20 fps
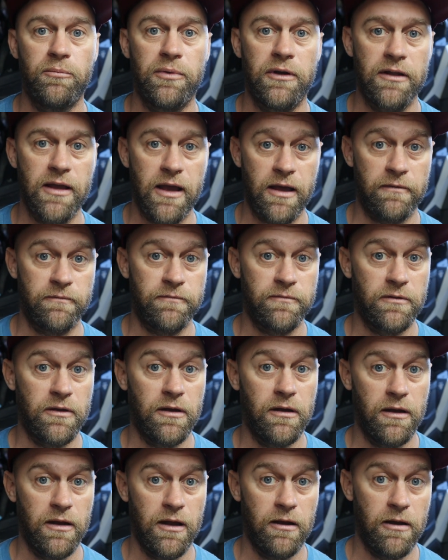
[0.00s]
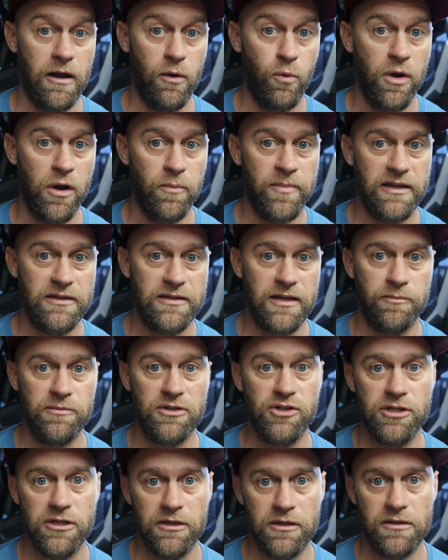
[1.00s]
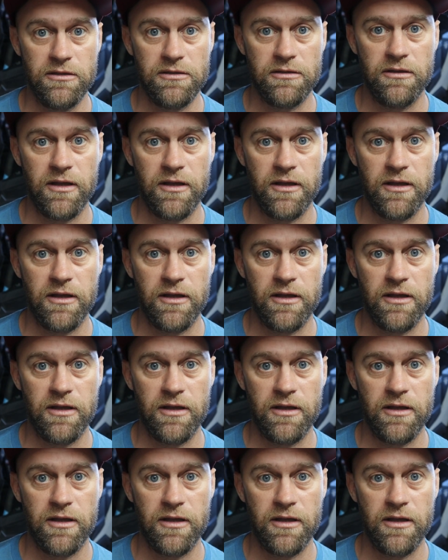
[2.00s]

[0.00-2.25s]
but have a well-maintained machine,